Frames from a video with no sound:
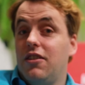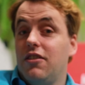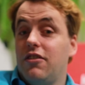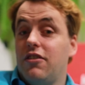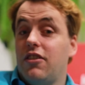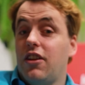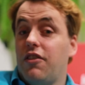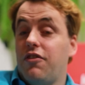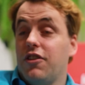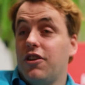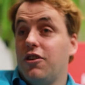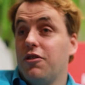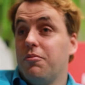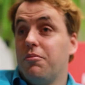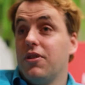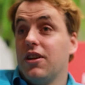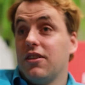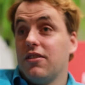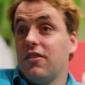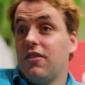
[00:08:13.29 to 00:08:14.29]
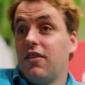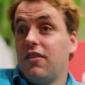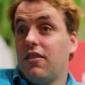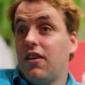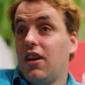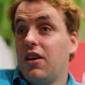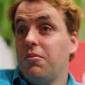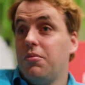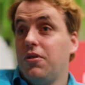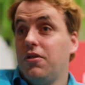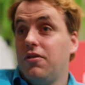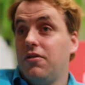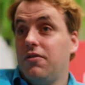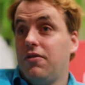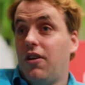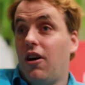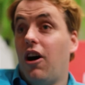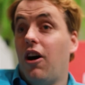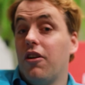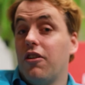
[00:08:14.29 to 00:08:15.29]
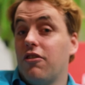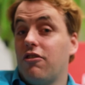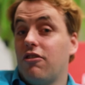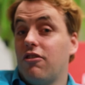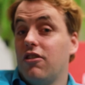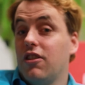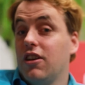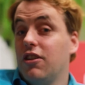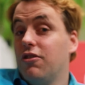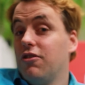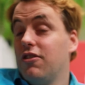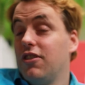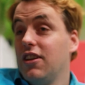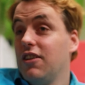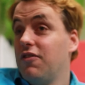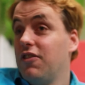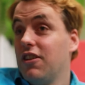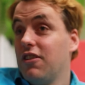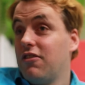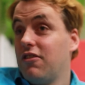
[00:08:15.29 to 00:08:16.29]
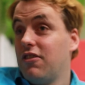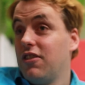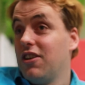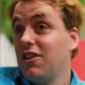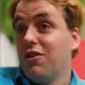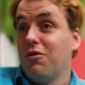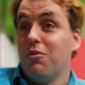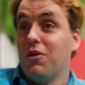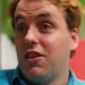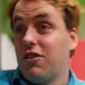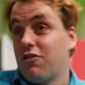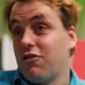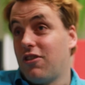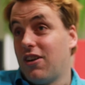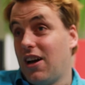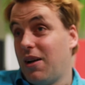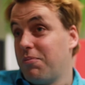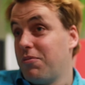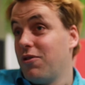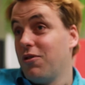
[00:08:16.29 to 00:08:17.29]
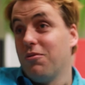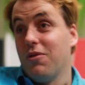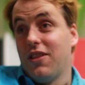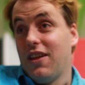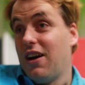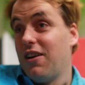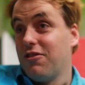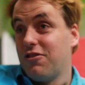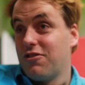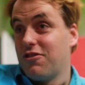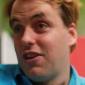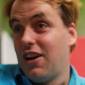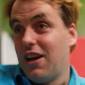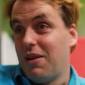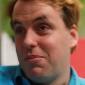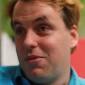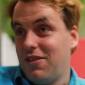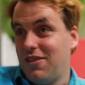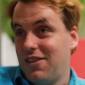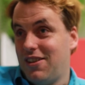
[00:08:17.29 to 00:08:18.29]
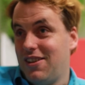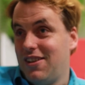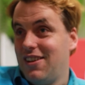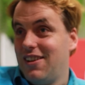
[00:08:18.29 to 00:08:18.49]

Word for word: stuff it could bring to the table, honestly or deviously, or with traps or without traps.